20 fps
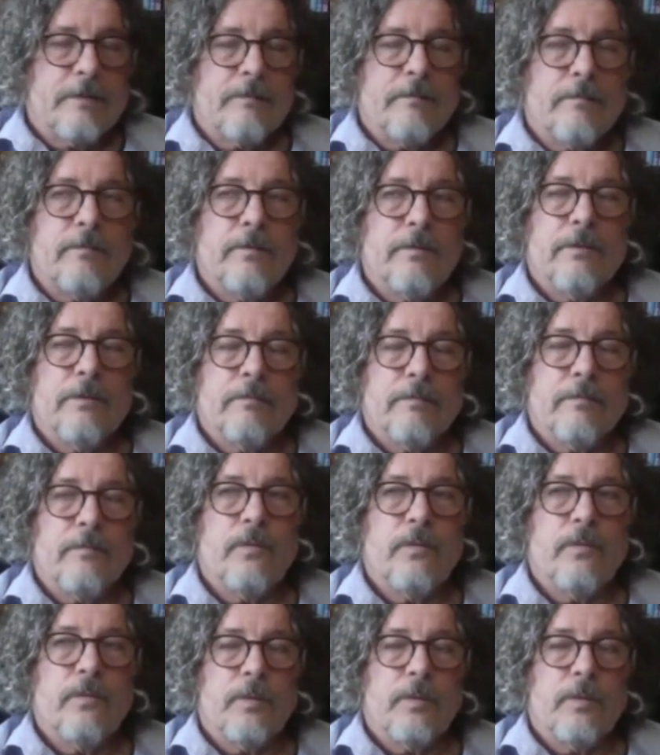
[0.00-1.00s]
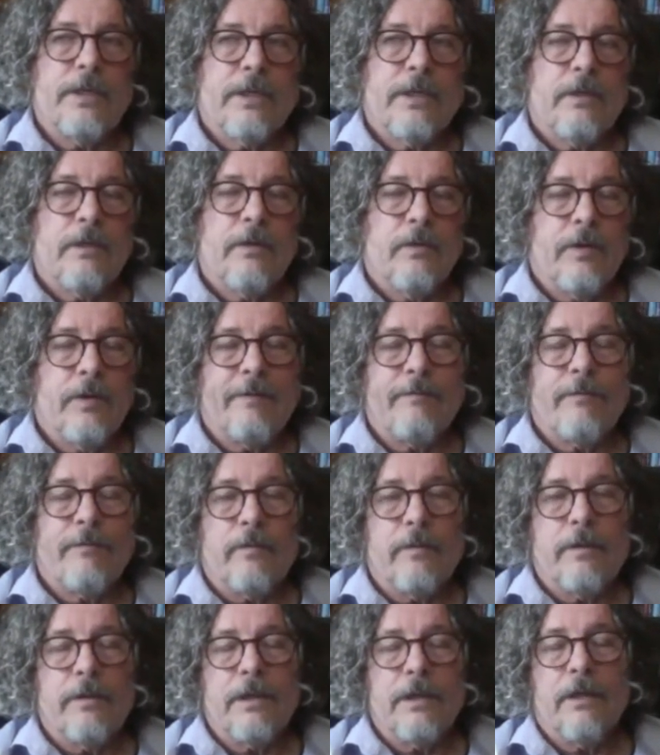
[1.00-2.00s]
we're pretty
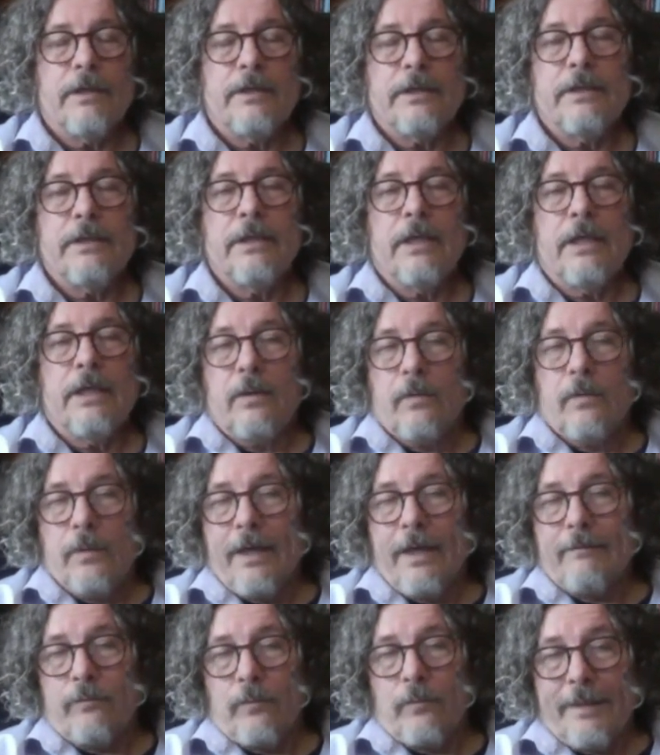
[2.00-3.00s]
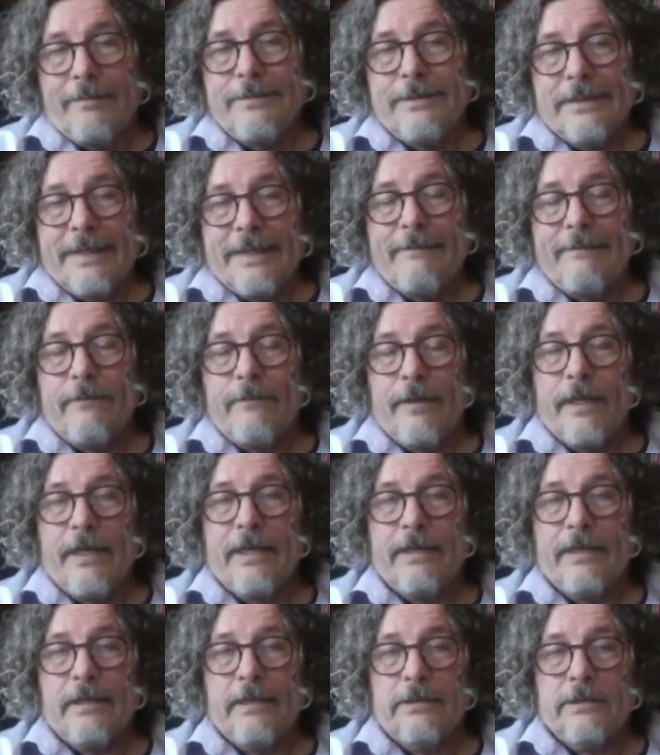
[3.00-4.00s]
grateful. Now we have a website for
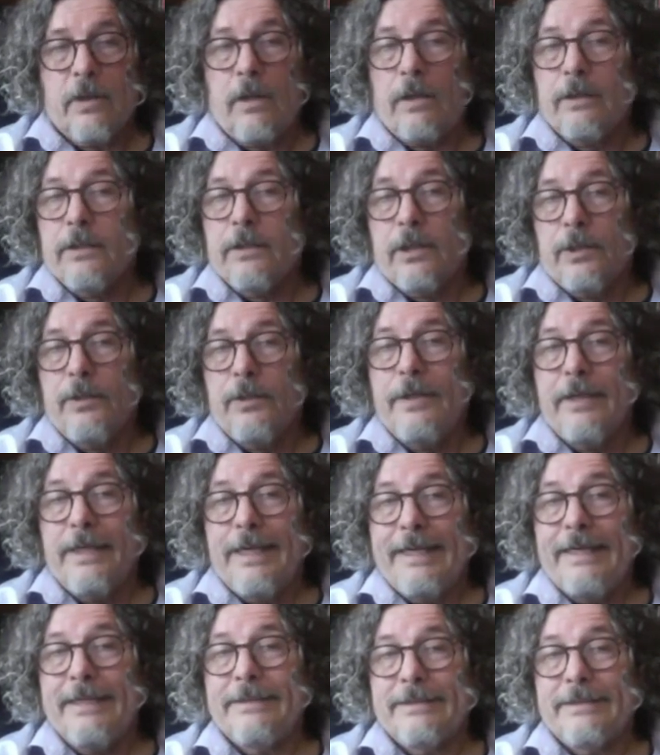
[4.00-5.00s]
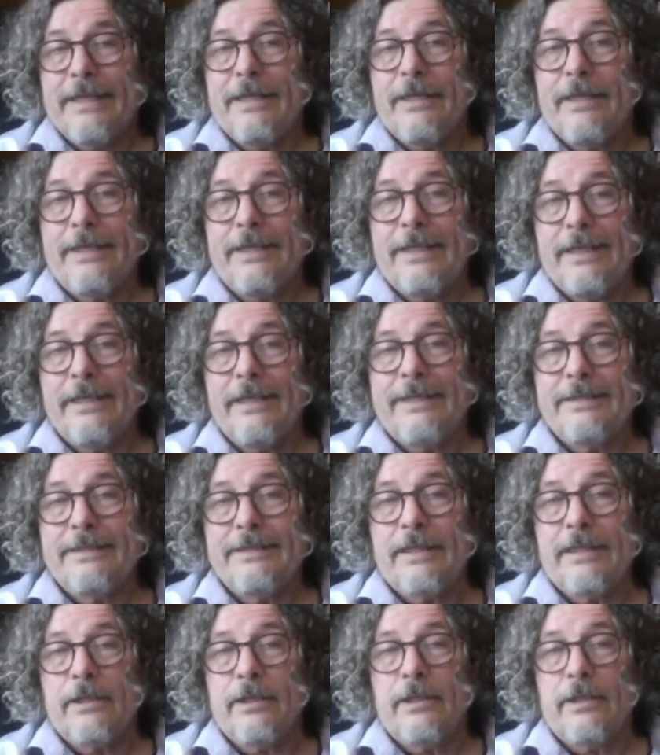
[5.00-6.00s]
that. It's called the Kootenai Sound Healing
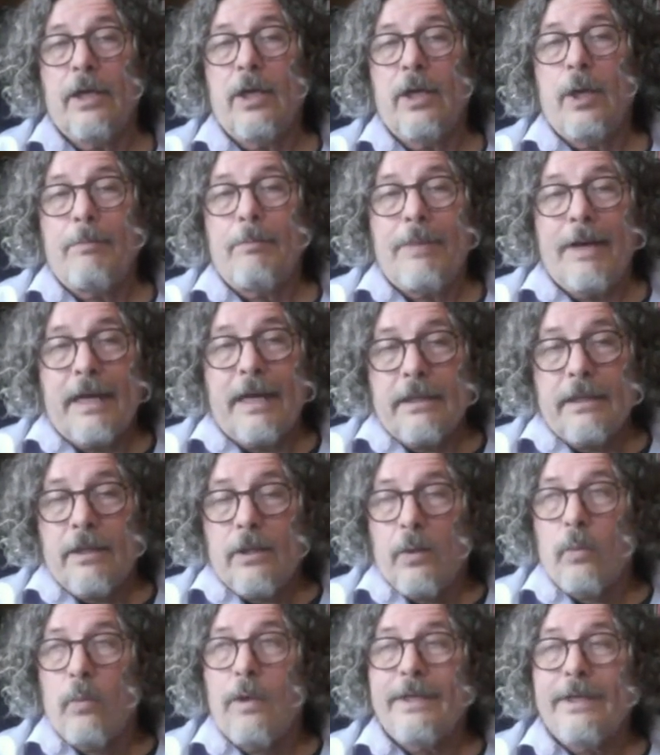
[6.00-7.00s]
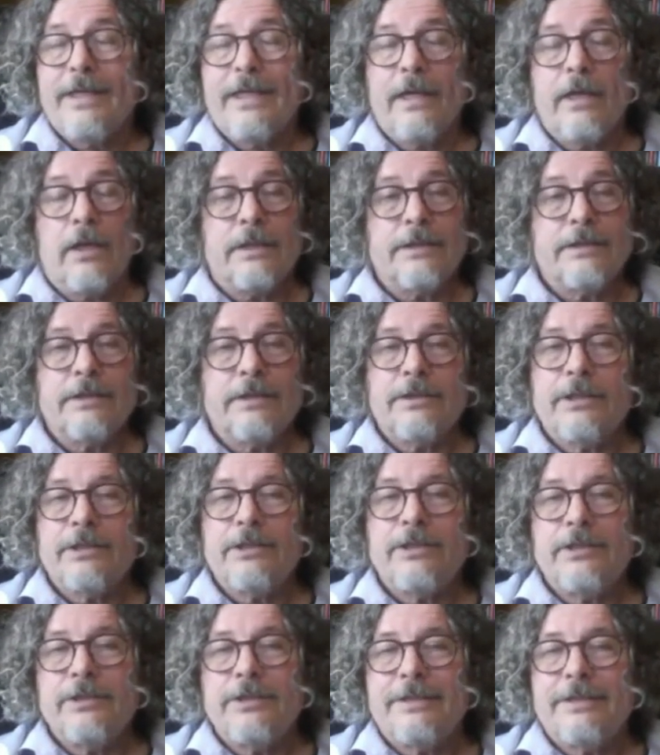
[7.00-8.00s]
Center, but one can also
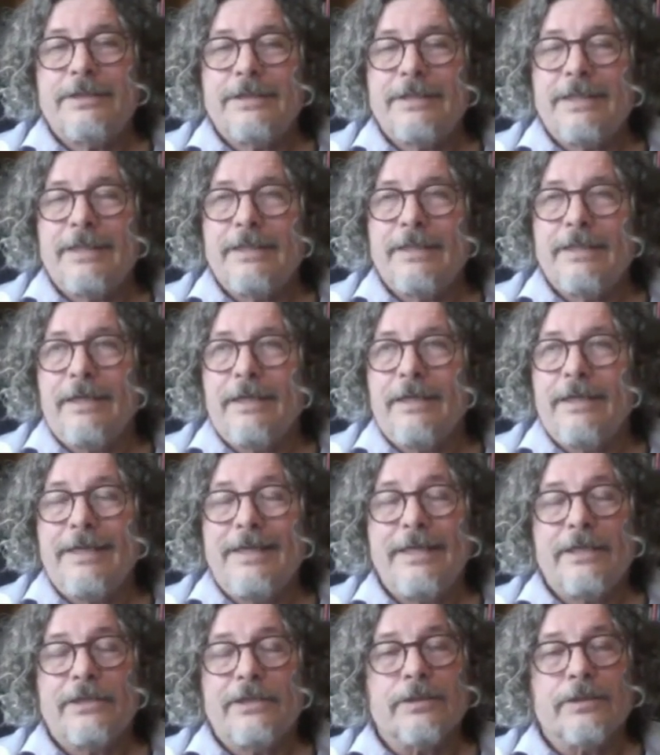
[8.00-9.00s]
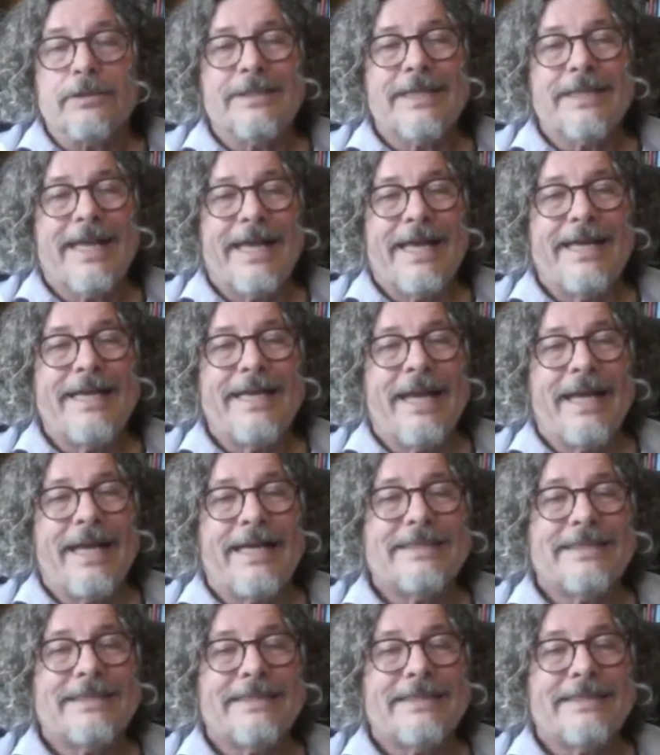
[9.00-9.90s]
just use the initials kshc.ca